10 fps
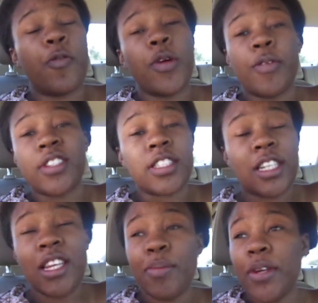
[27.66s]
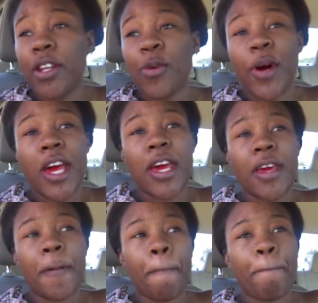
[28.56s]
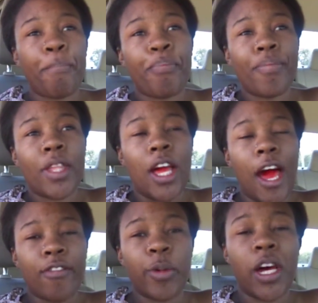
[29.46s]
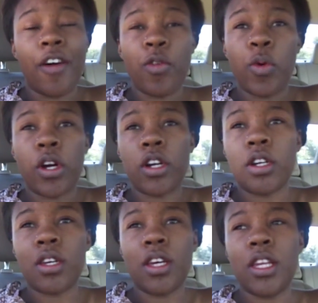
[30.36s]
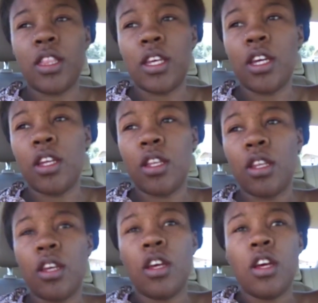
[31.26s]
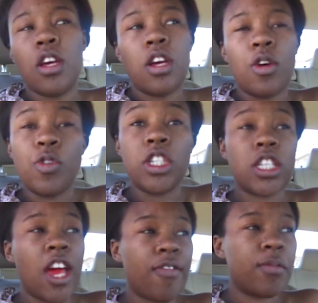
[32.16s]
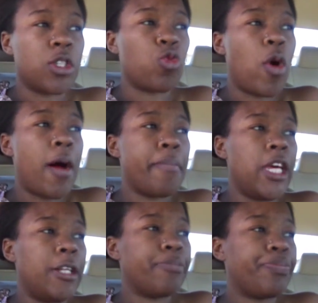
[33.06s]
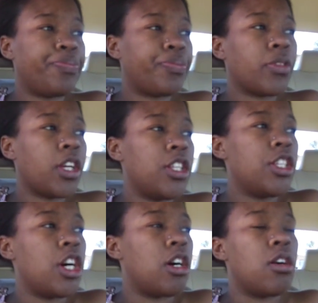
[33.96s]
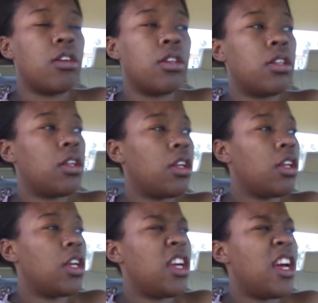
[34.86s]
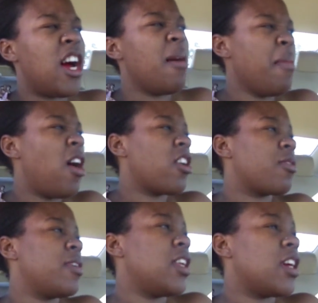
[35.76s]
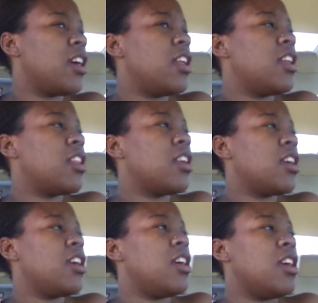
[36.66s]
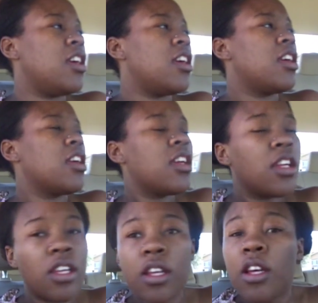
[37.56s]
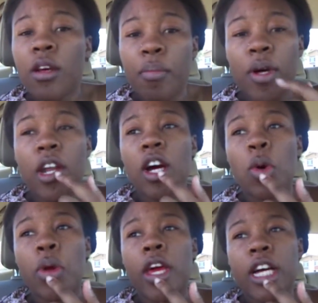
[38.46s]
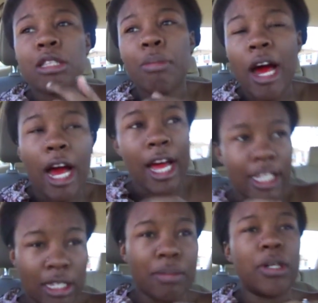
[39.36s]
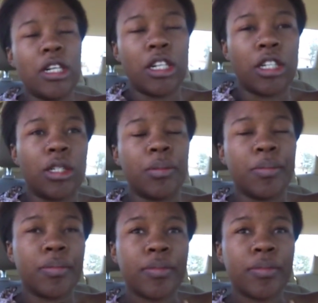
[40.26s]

We were sleeping away after we got off of work and then we just came from the swap meet. So I'm hungry. We didn't get anything to eat. But uh, we got some, I got some, um,